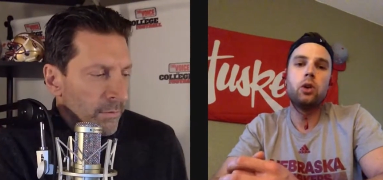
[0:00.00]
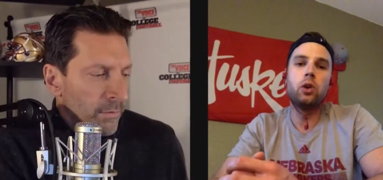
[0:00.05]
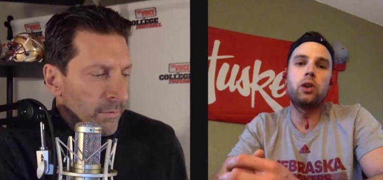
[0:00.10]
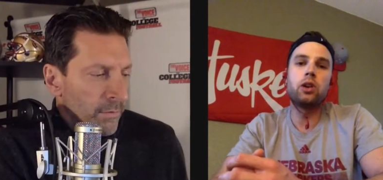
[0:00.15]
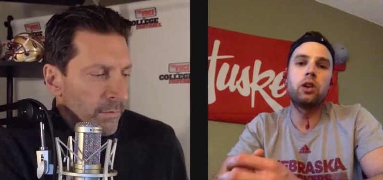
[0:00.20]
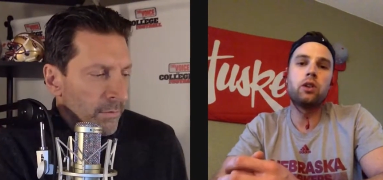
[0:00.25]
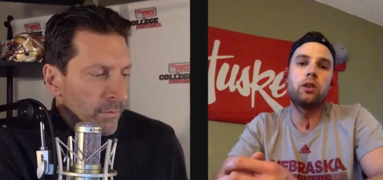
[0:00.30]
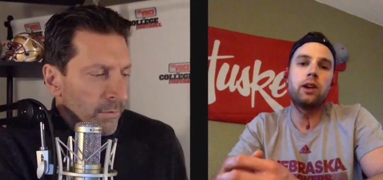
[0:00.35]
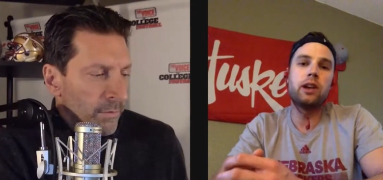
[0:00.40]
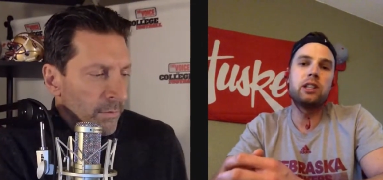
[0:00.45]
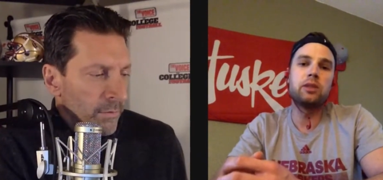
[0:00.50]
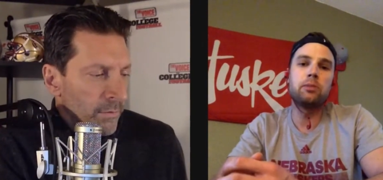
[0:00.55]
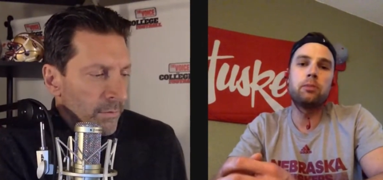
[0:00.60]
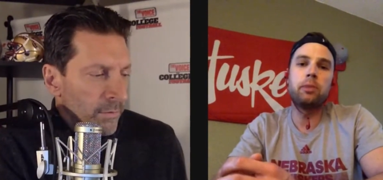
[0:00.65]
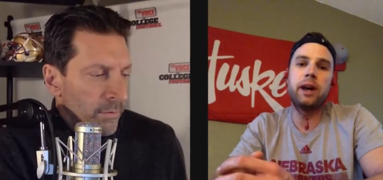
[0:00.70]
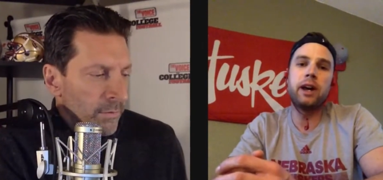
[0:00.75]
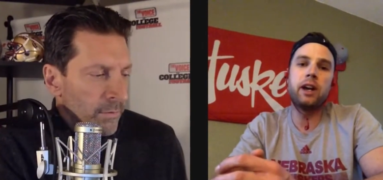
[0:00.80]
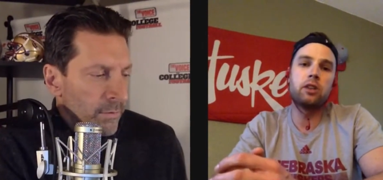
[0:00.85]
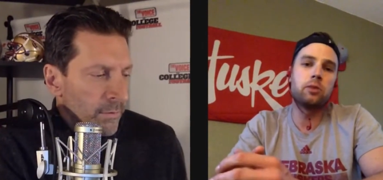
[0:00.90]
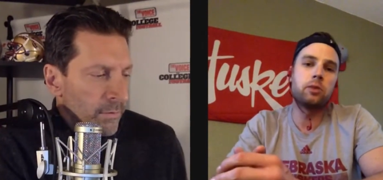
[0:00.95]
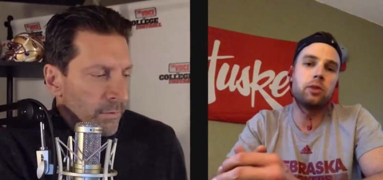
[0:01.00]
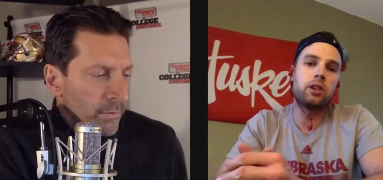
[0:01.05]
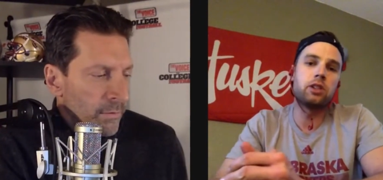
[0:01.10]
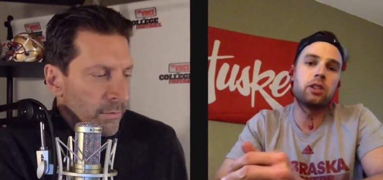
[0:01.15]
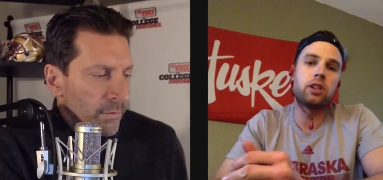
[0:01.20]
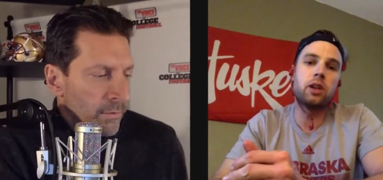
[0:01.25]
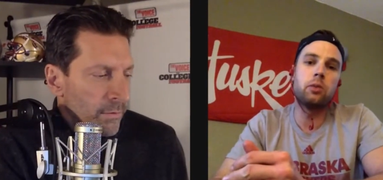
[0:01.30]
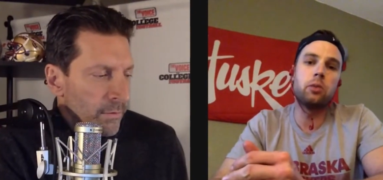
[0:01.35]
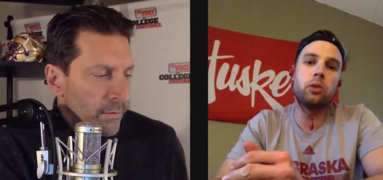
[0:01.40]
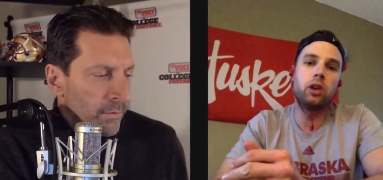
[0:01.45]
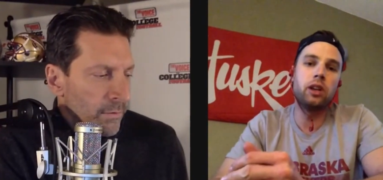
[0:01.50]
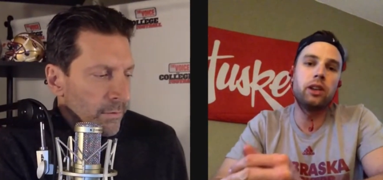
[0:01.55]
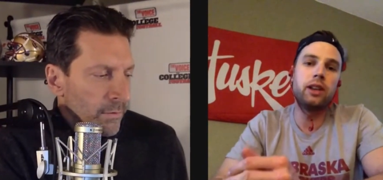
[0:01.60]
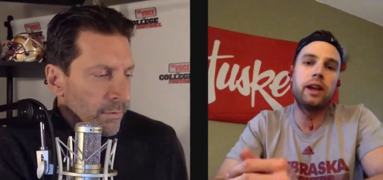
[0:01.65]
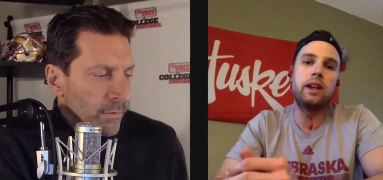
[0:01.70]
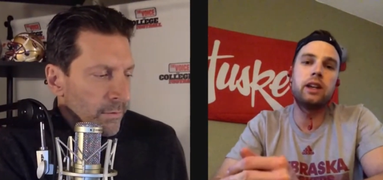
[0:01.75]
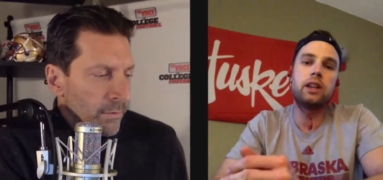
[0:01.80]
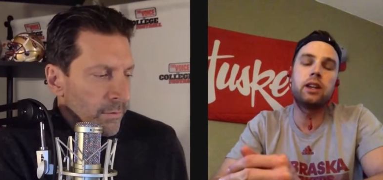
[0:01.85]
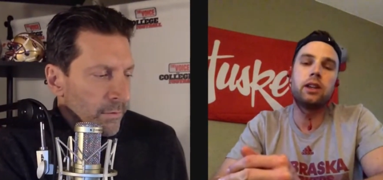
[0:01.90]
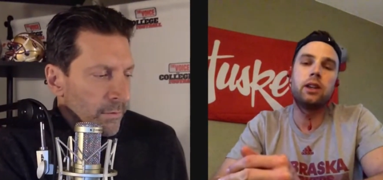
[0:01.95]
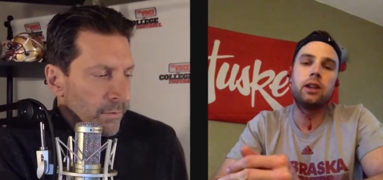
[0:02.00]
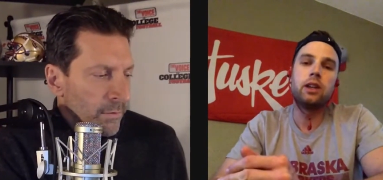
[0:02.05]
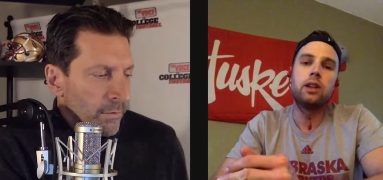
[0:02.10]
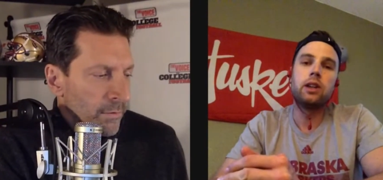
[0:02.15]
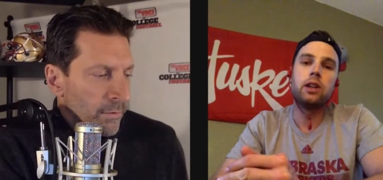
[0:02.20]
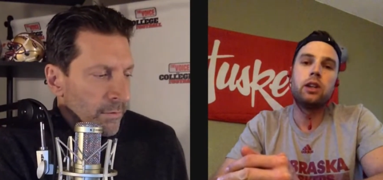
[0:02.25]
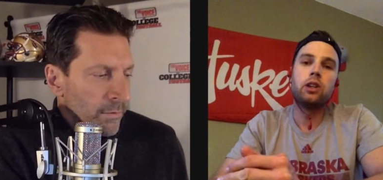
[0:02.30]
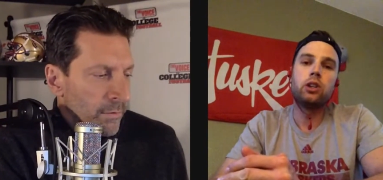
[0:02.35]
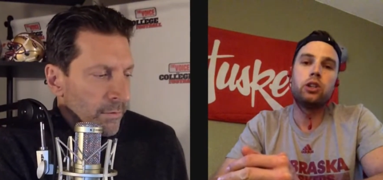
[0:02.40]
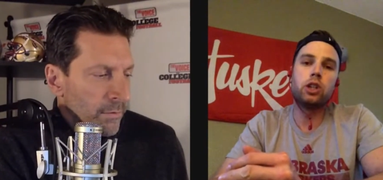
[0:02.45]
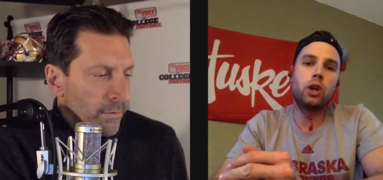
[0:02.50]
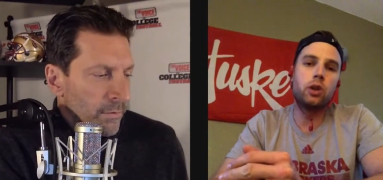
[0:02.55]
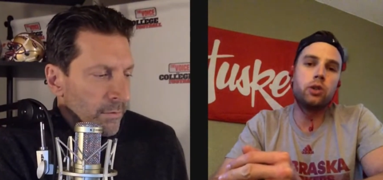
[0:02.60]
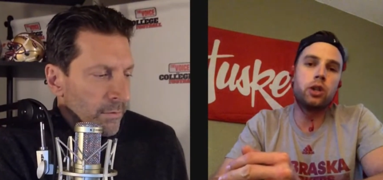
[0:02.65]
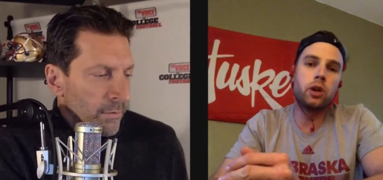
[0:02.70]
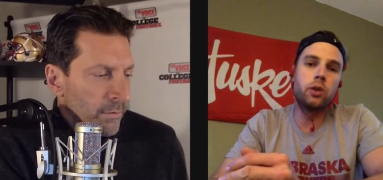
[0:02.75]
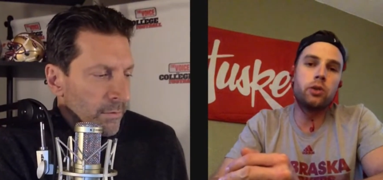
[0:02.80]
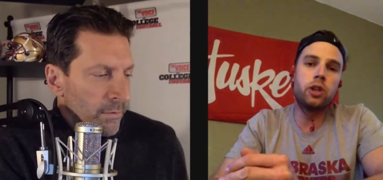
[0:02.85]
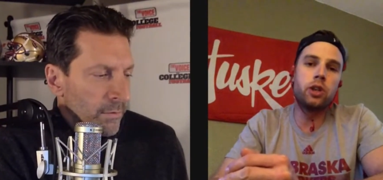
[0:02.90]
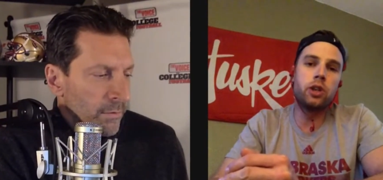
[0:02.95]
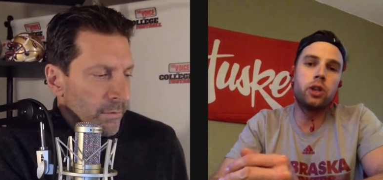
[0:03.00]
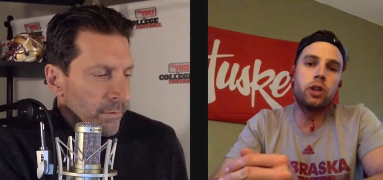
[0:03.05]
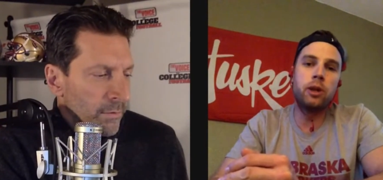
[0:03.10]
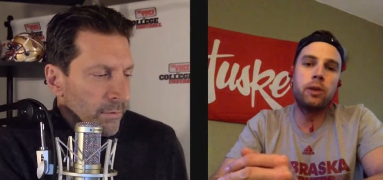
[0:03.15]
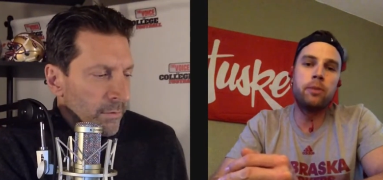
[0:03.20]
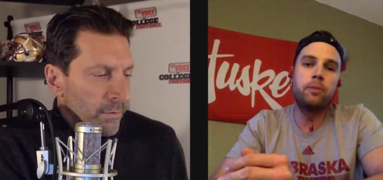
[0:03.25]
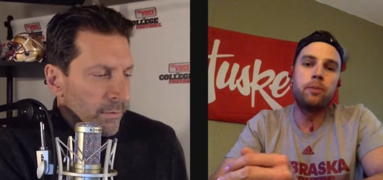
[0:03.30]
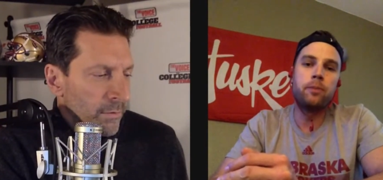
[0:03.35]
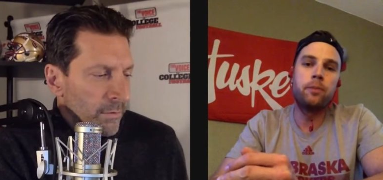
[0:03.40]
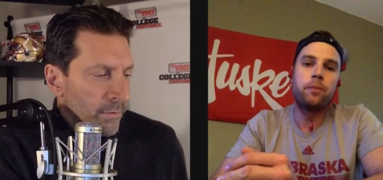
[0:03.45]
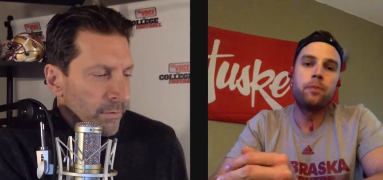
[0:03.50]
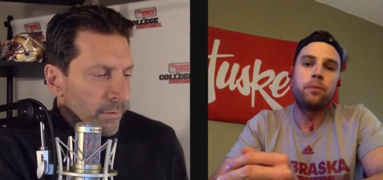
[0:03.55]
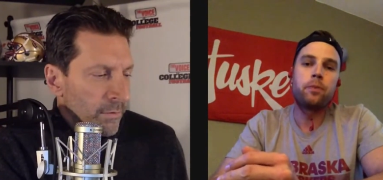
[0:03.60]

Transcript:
Speaker 1: who can create some pass rush? I really like JoJo Domann